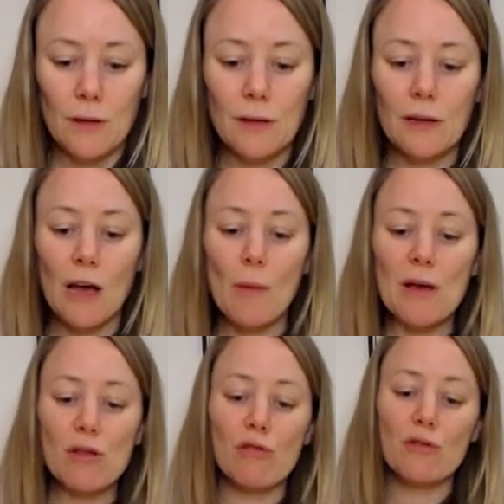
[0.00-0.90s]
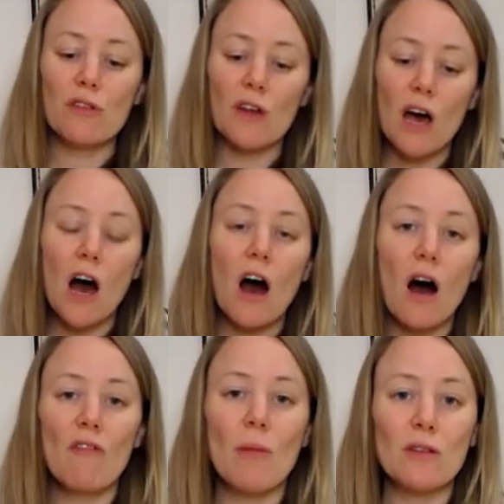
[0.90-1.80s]
Coming through to the
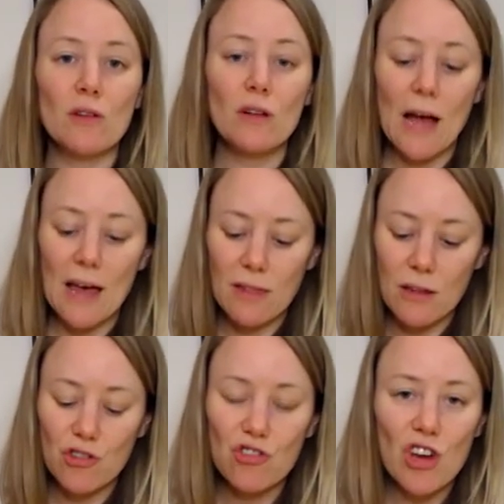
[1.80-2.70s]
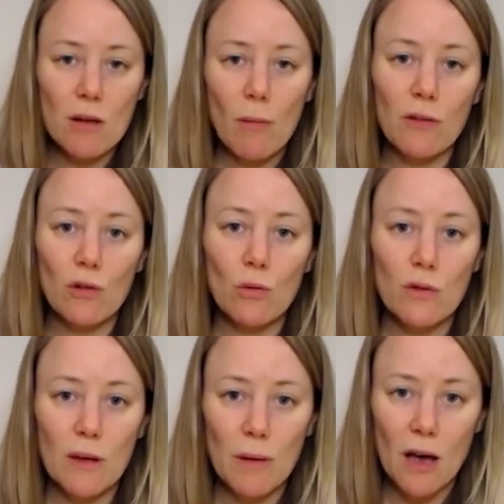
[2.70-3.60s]
calf muscle and the shin muscle,
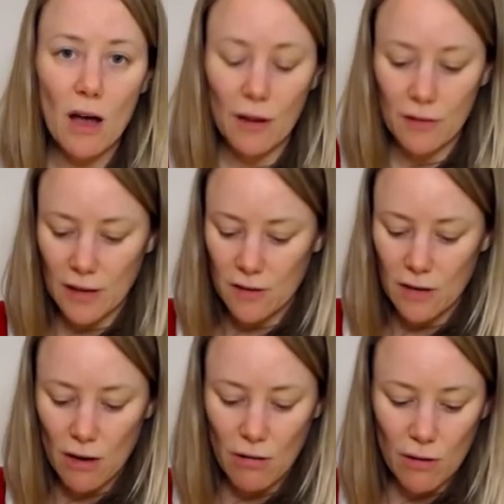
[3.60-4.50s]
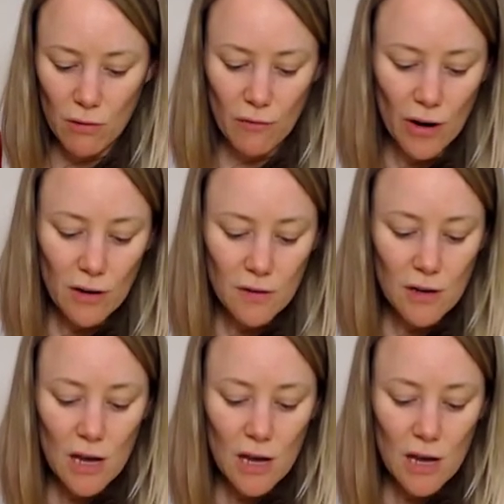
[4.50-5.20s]
tibialis anterior at the front.